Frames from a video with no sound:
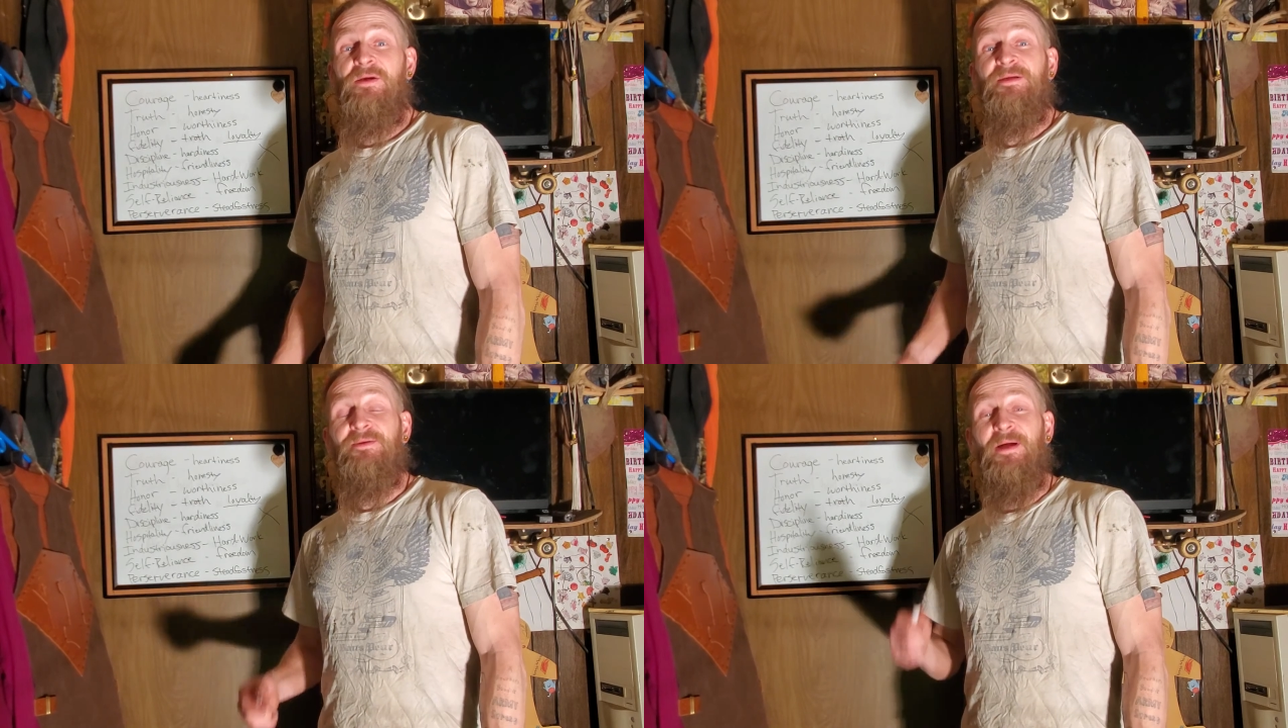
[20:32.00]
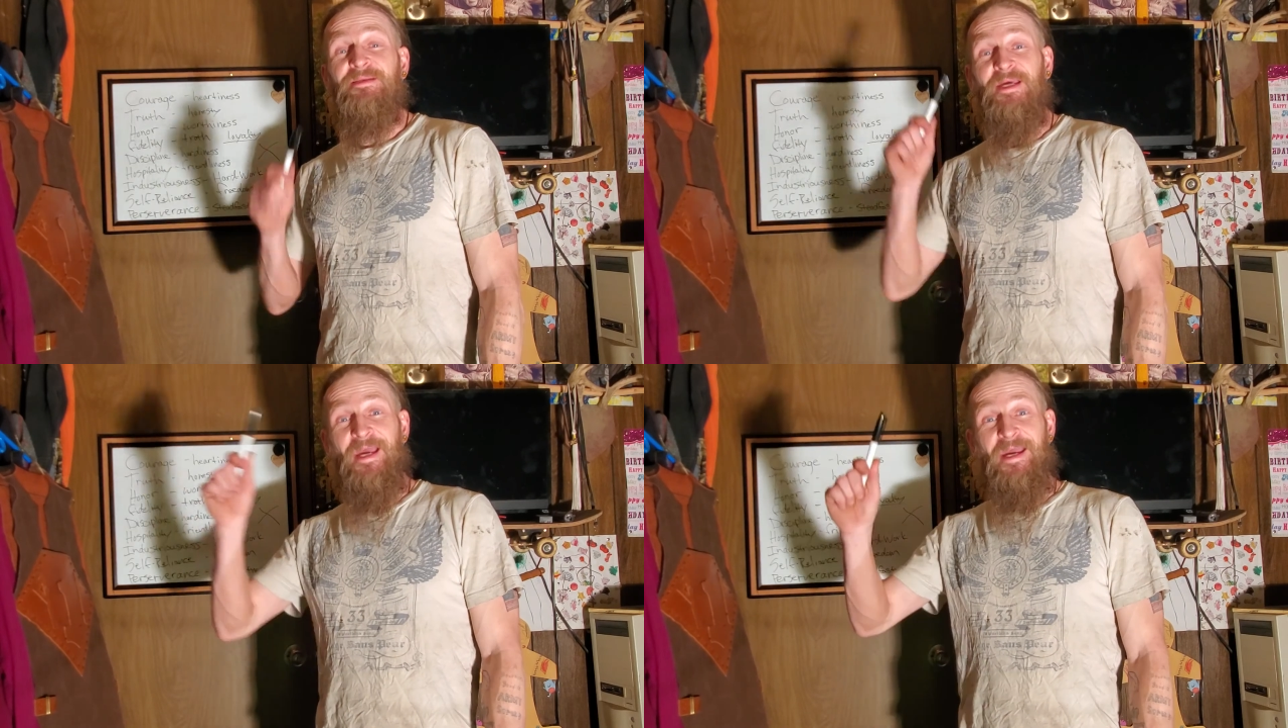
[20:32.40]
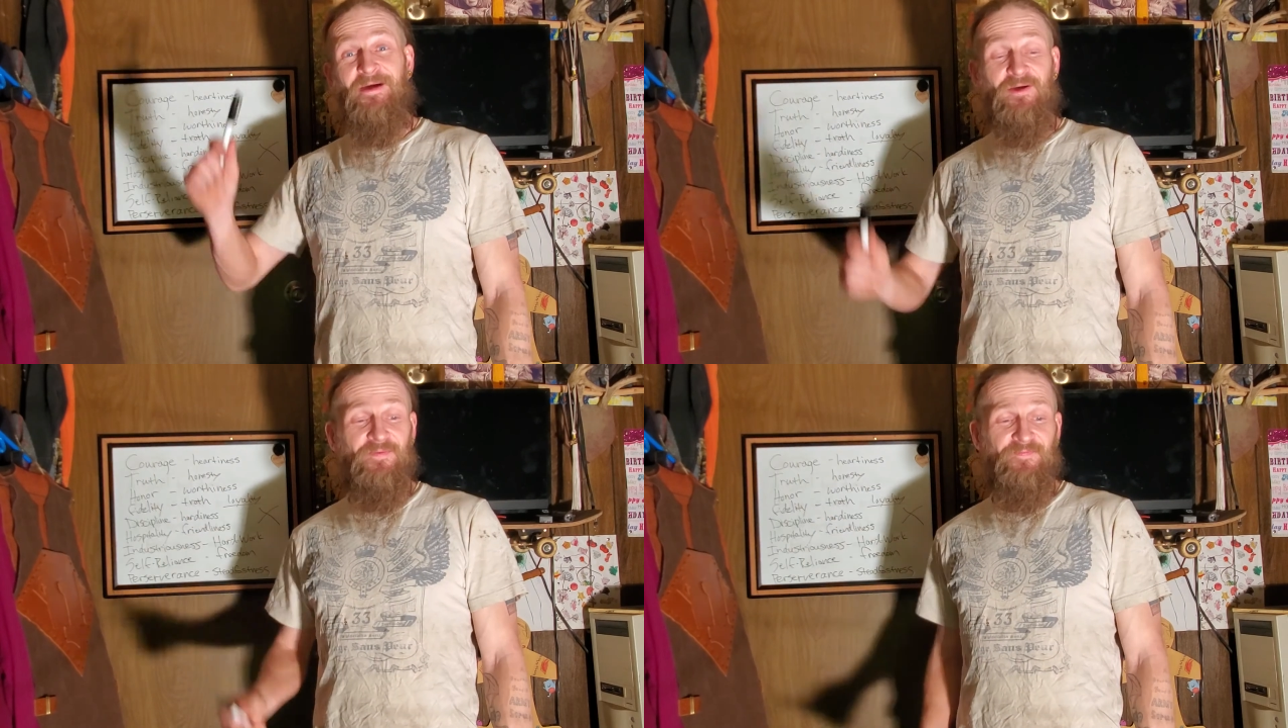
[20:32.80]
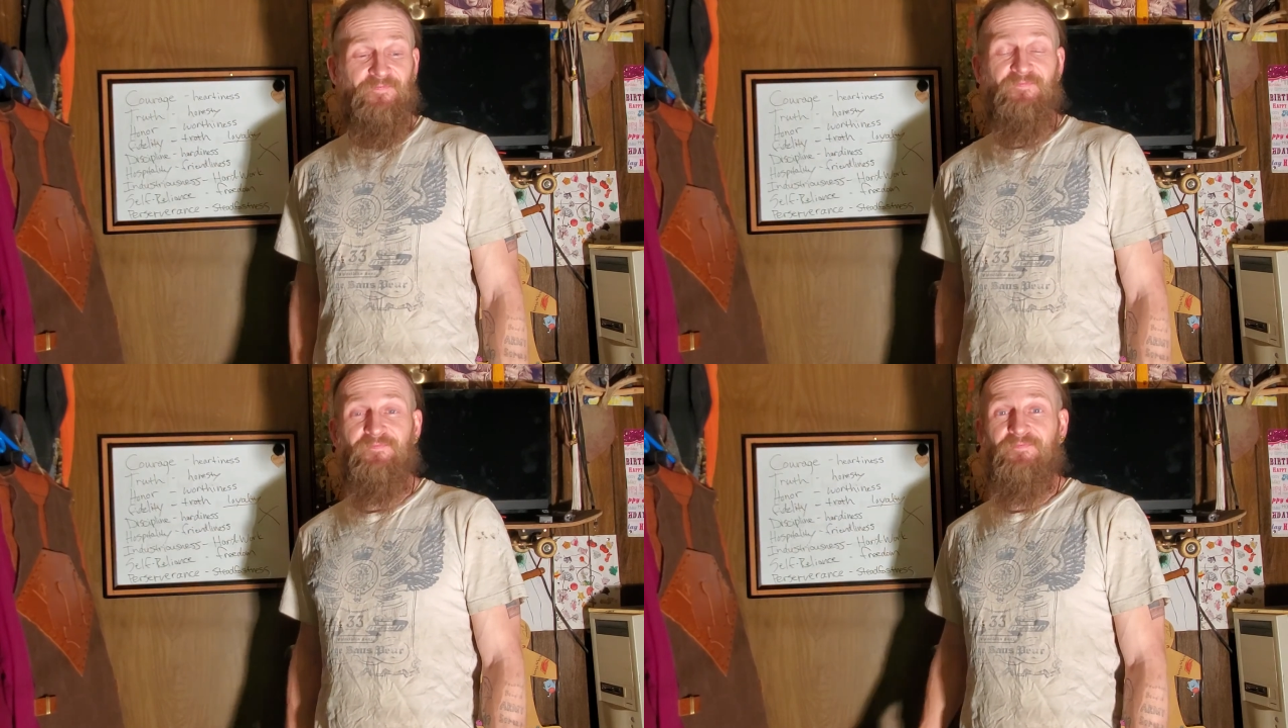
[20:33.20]
So I say, hail,
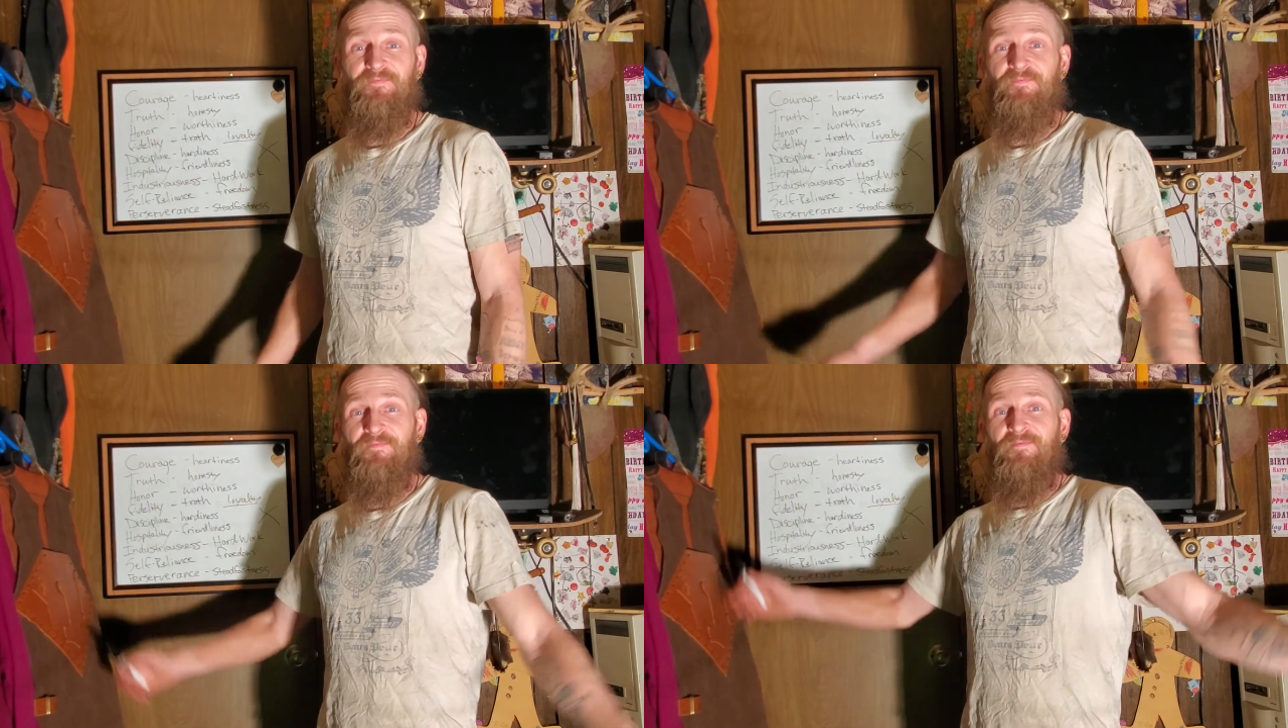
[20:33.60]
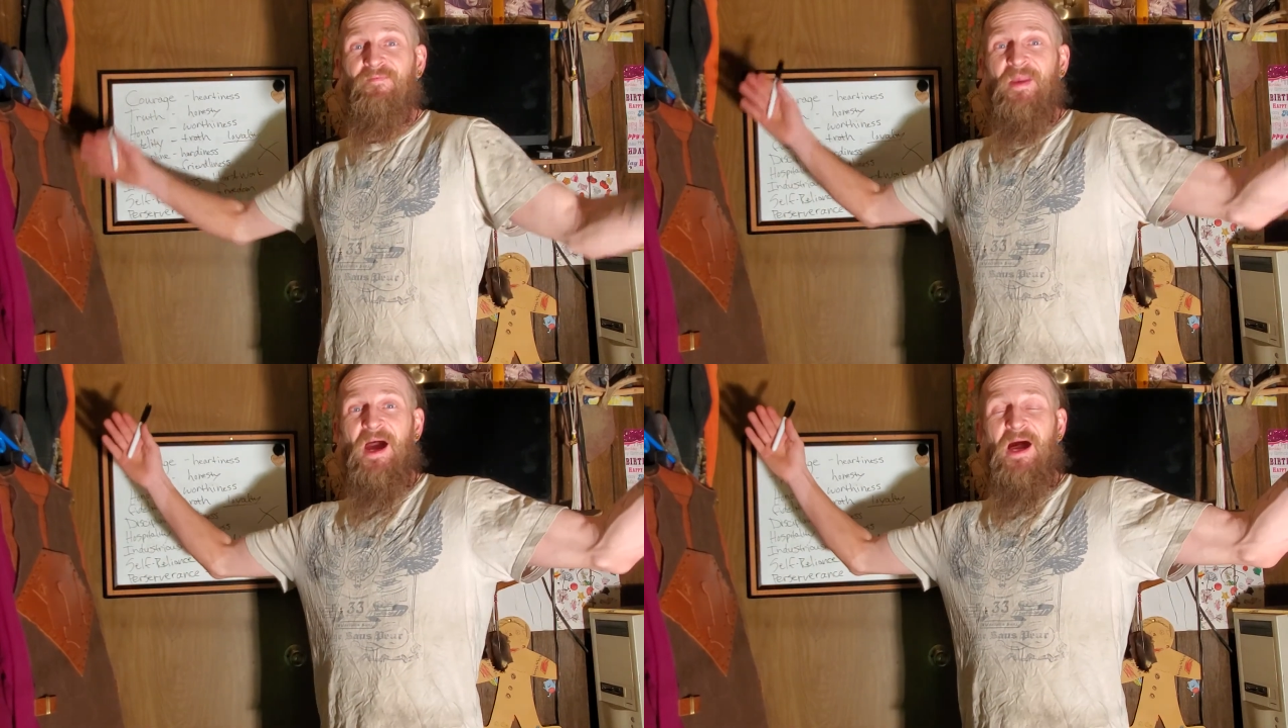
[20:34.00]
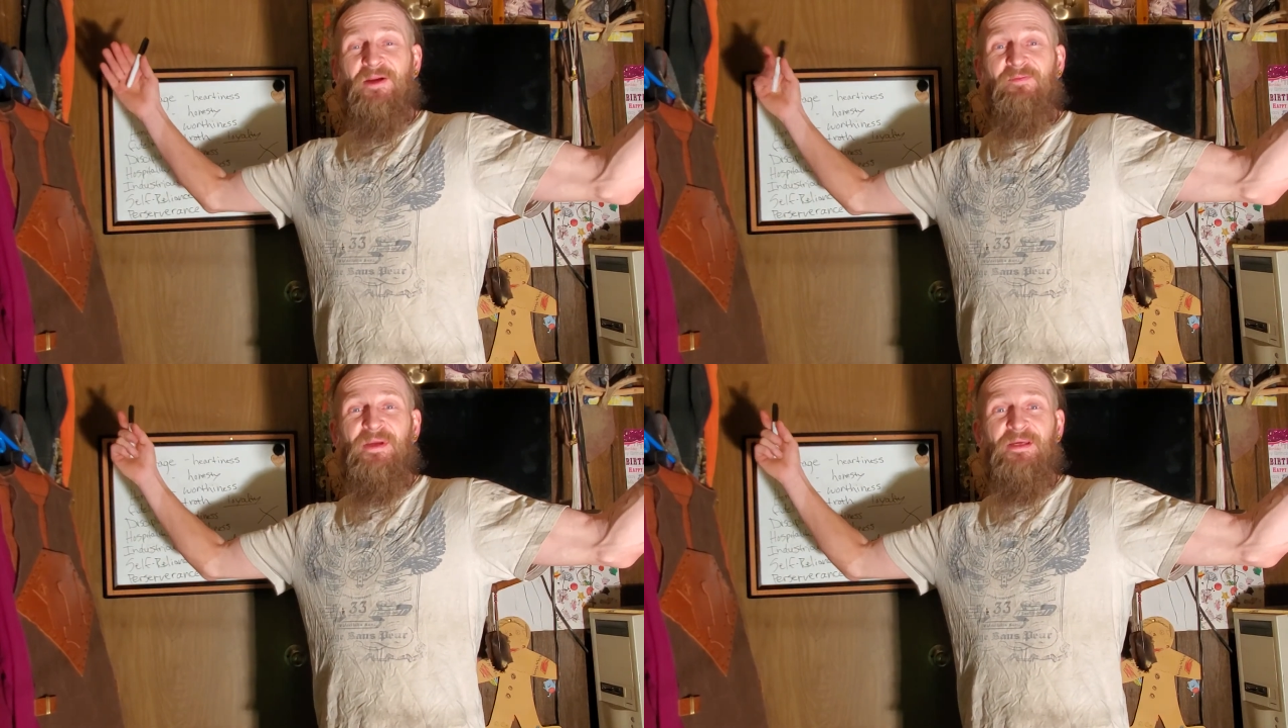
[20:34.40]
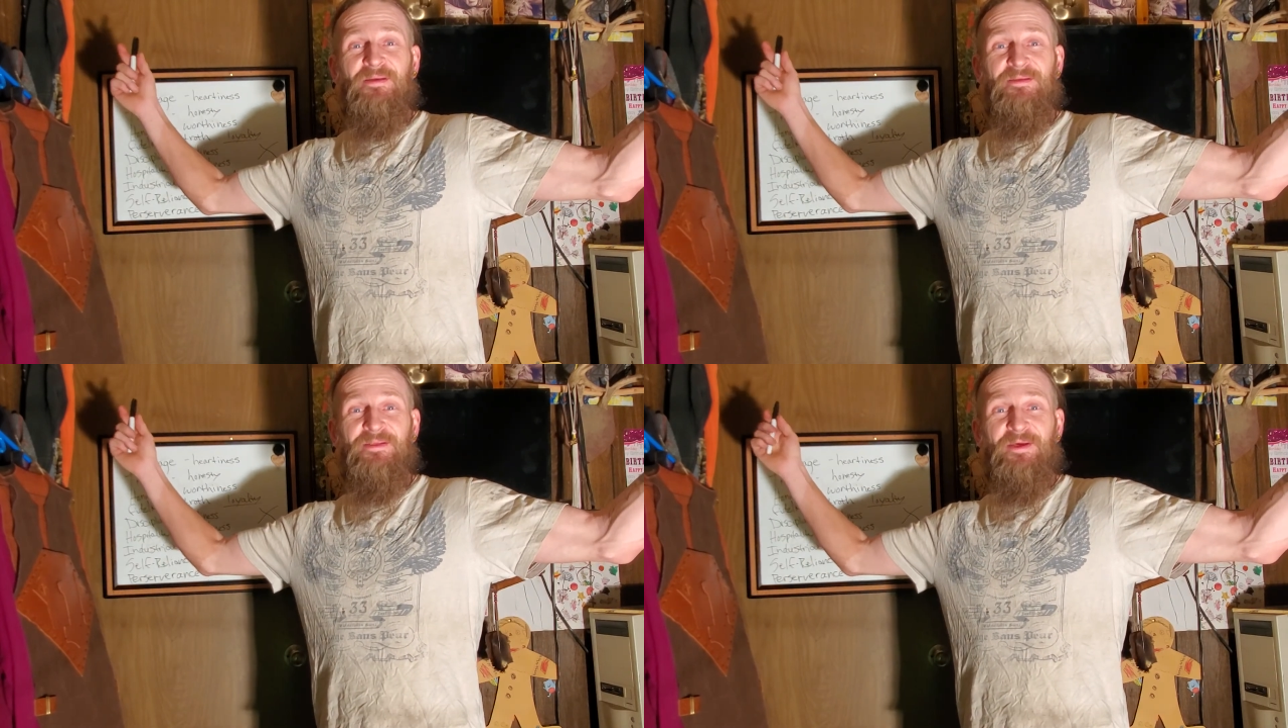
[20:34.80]
honor be
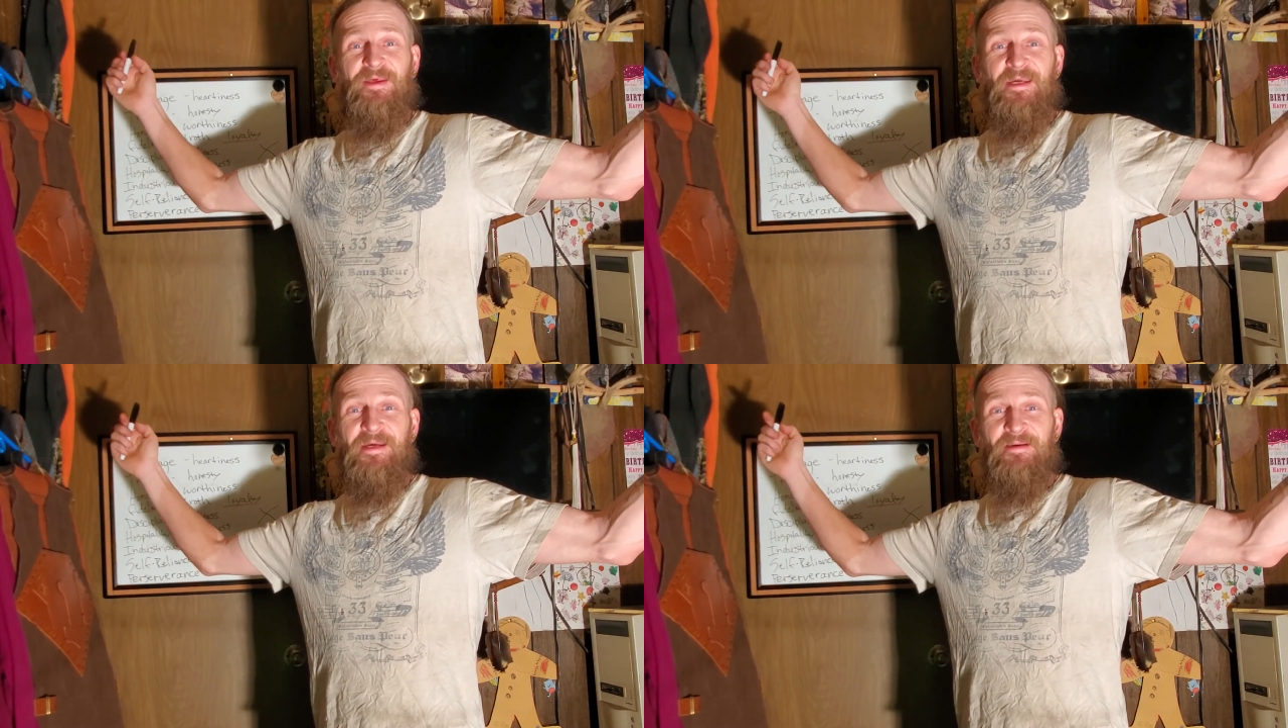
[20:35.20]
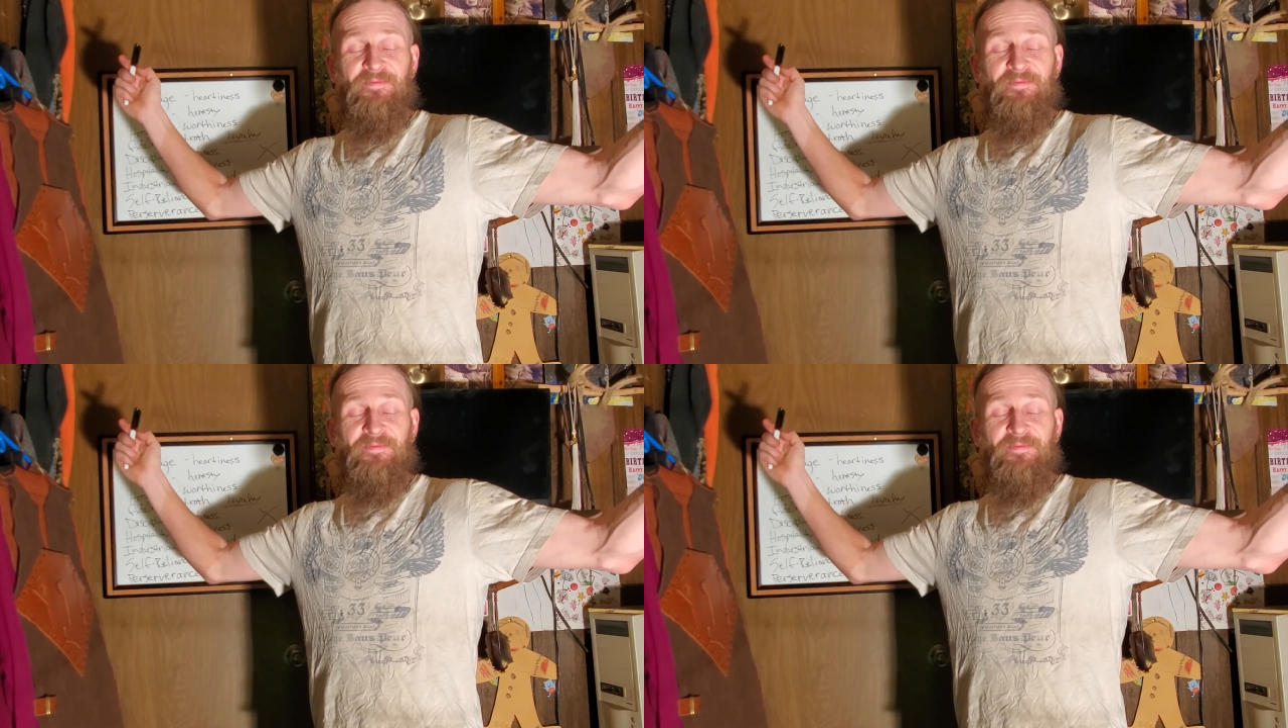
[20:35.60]
to thee.